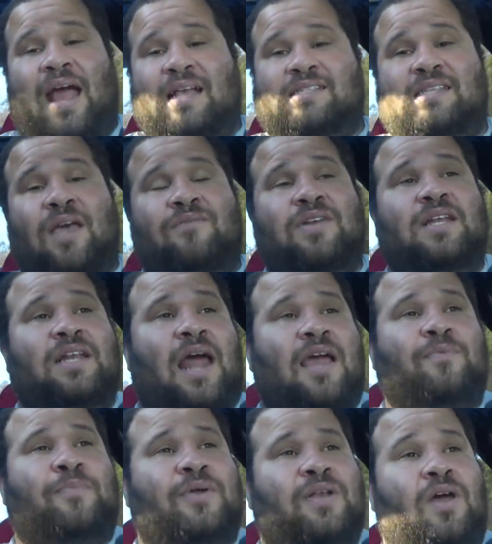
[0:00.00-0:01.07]
at
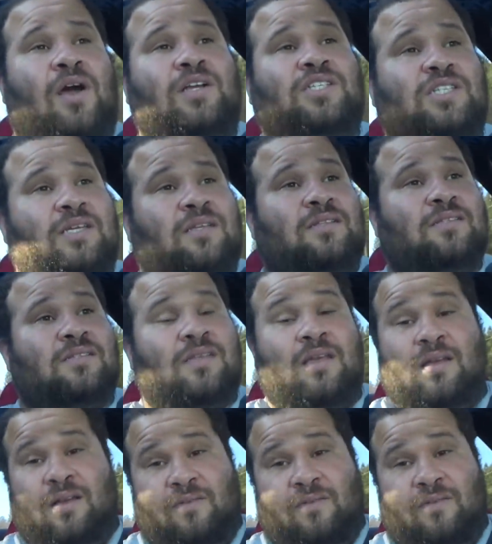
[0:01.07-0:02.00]
79th Productions.